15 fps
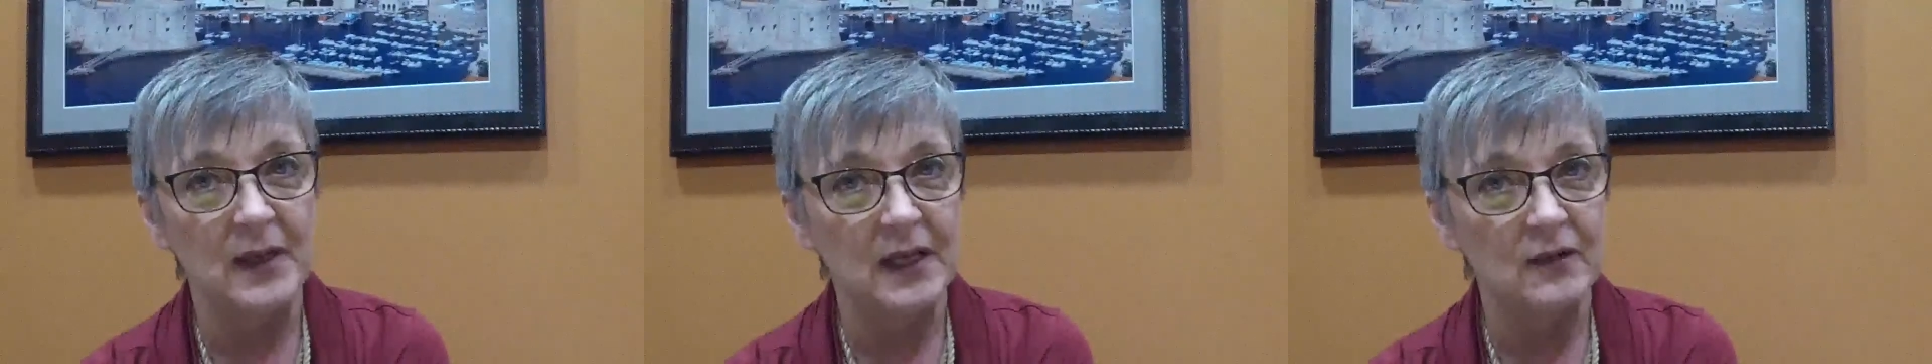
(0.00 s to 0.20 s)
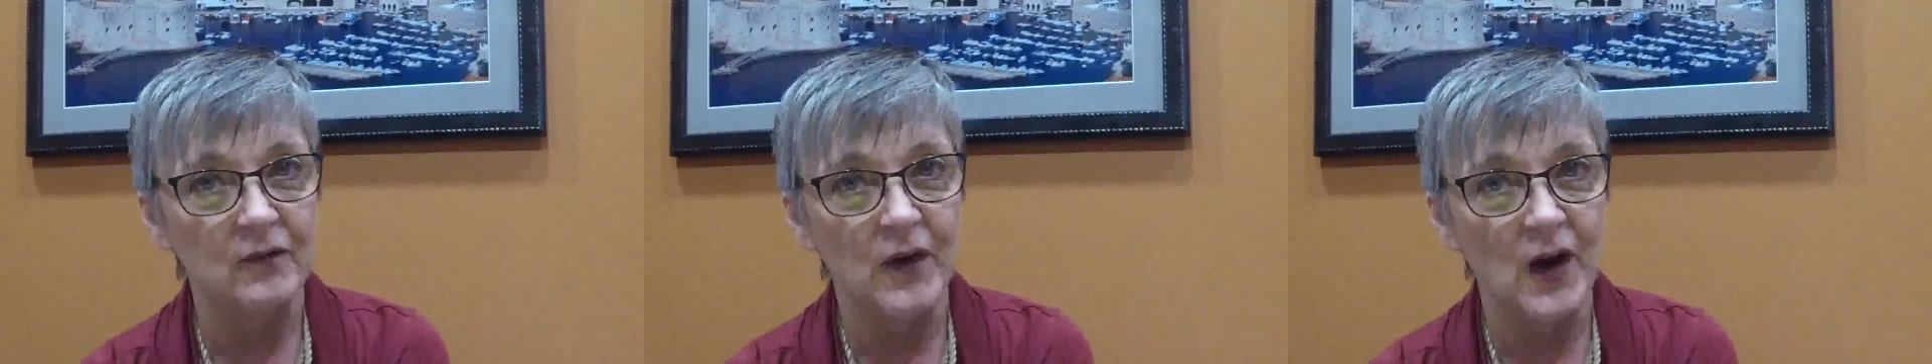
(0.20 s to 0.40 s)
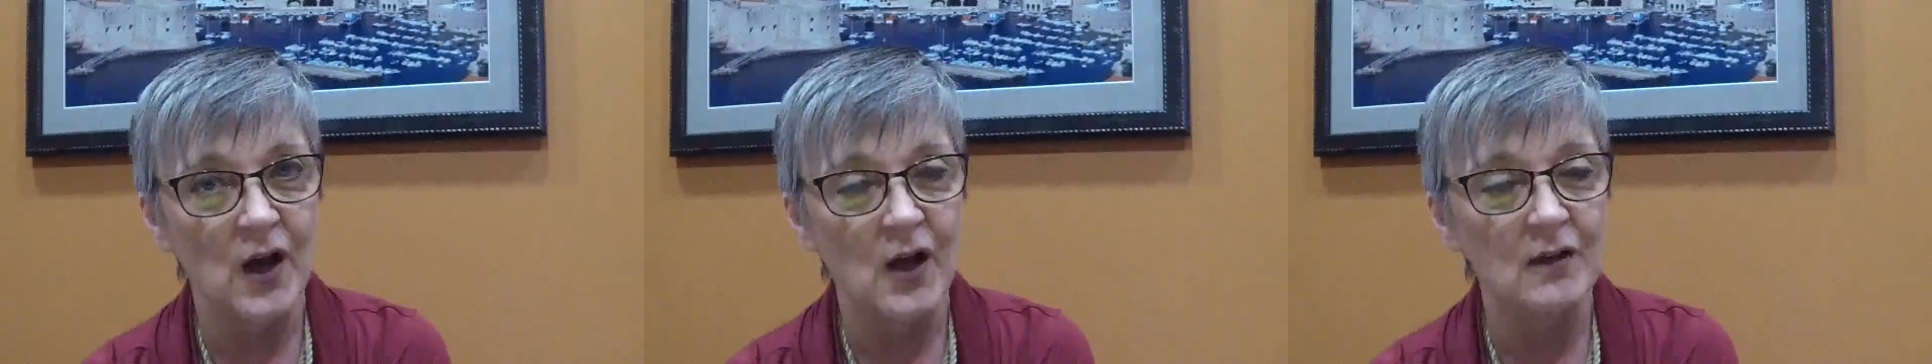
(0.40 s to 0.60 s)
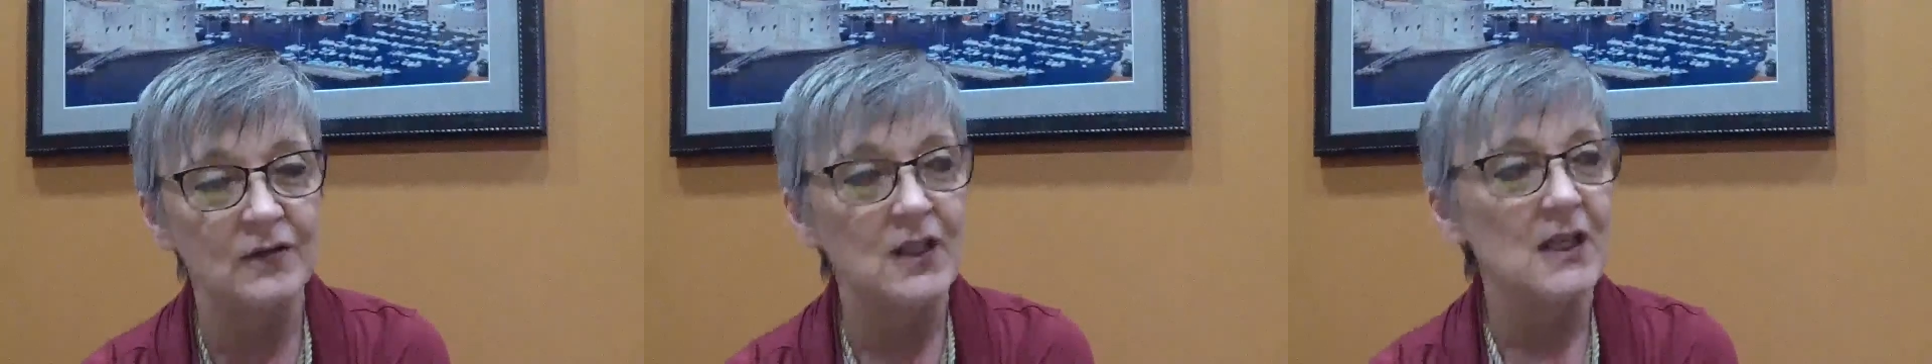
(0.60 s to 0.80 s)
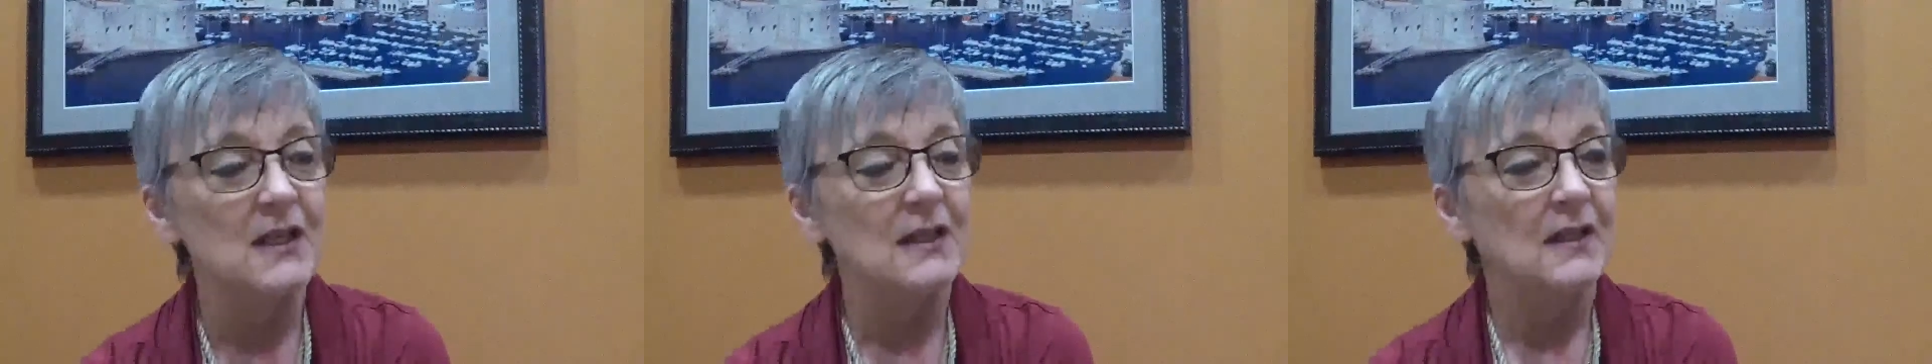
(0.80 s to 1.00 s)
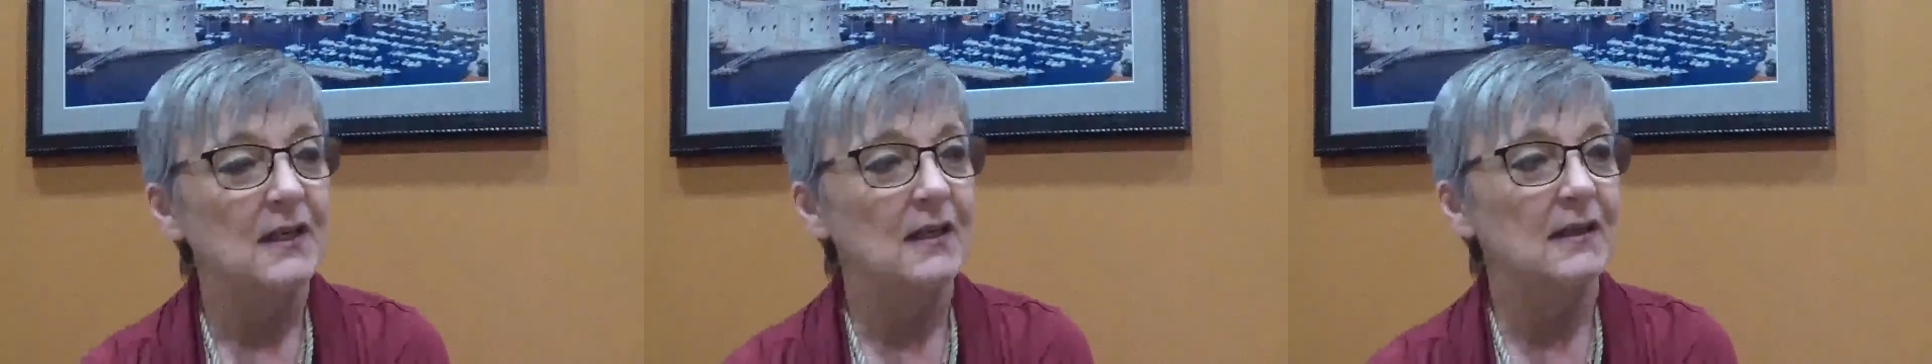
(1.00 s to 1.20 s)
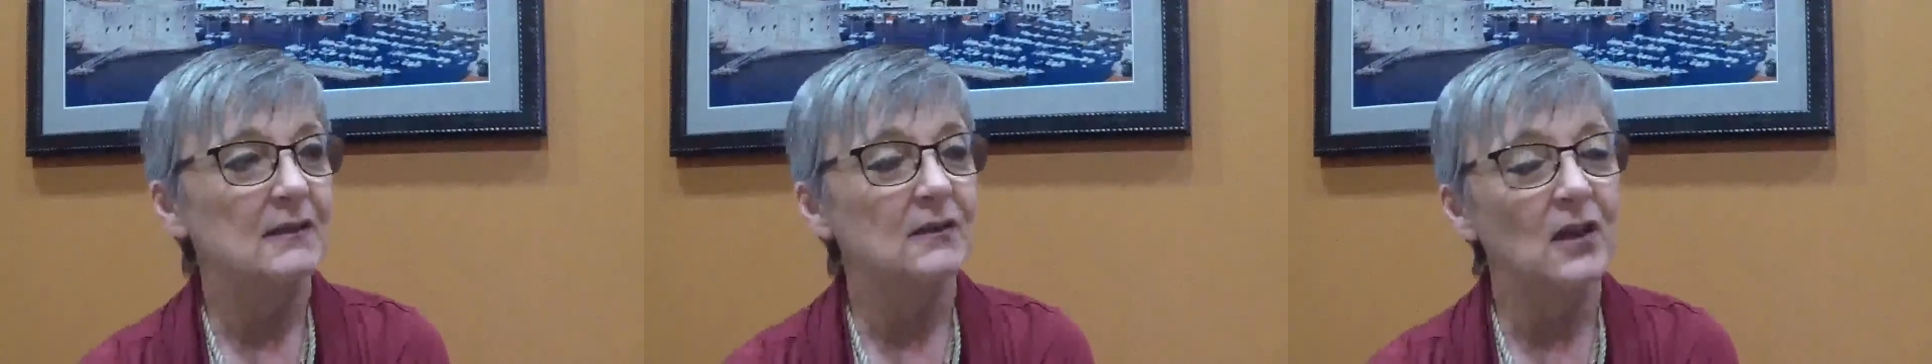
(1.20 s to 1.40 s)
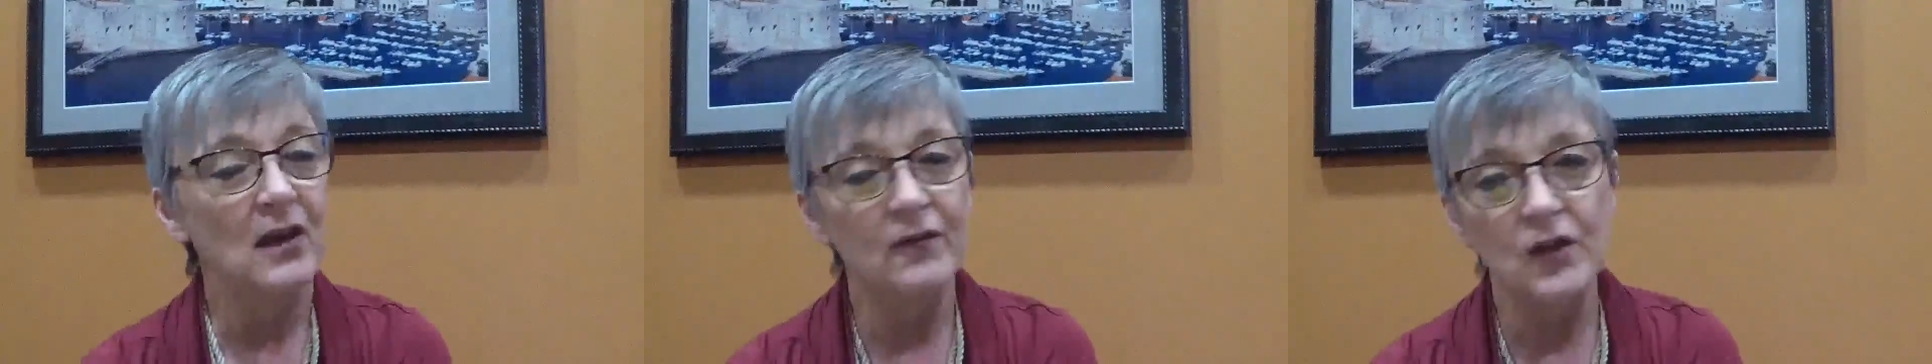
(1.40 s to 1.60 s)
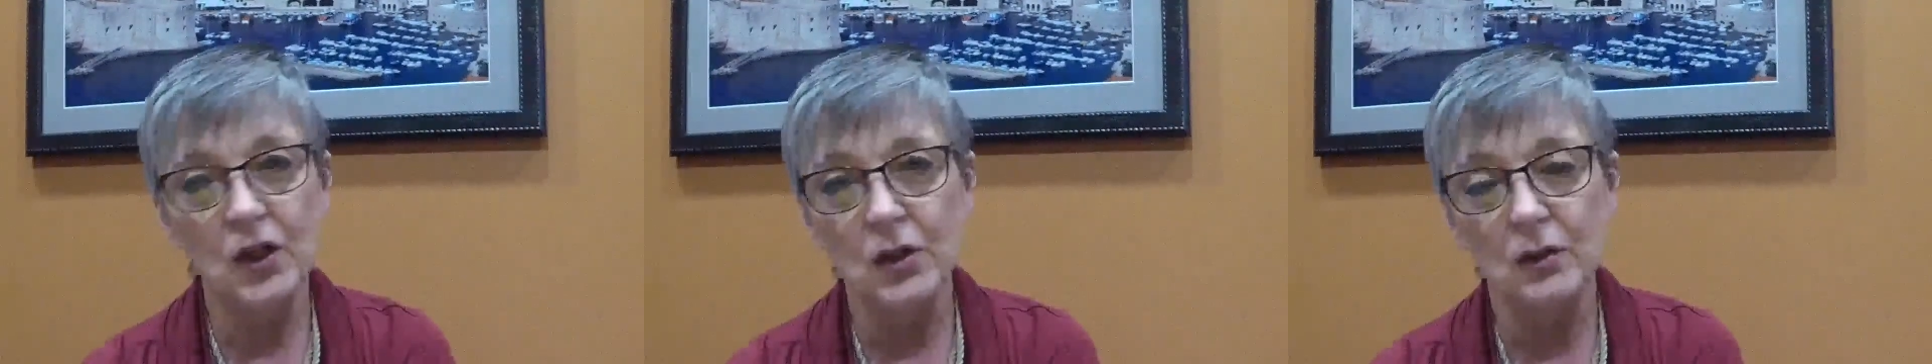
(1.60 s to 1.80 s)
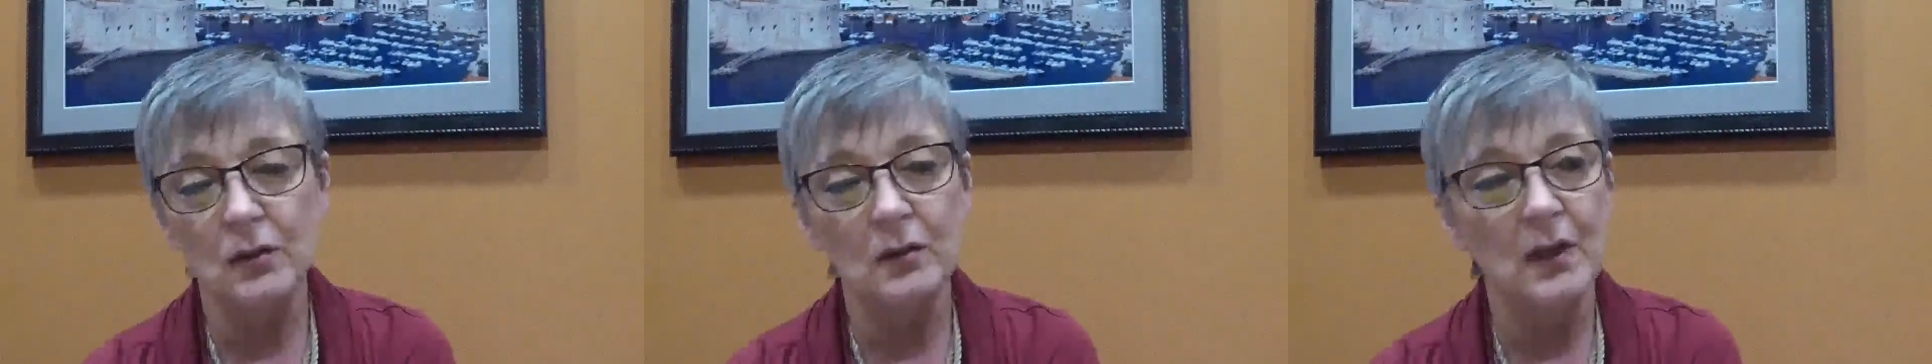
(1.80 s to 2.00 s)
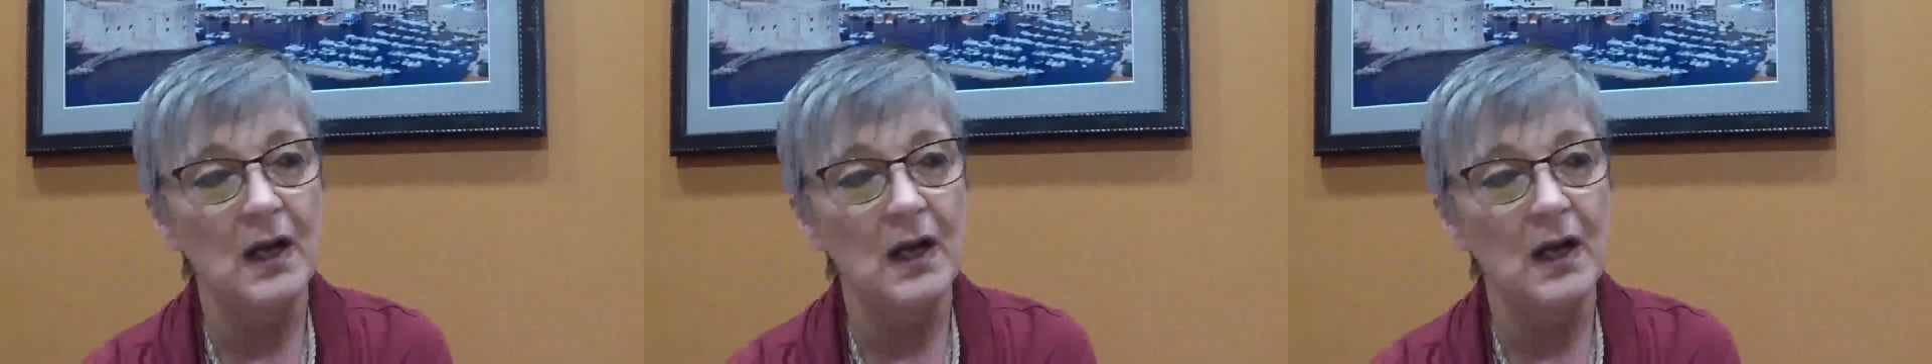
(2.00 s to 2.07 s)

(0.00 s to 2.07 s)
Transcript: involved. I love you.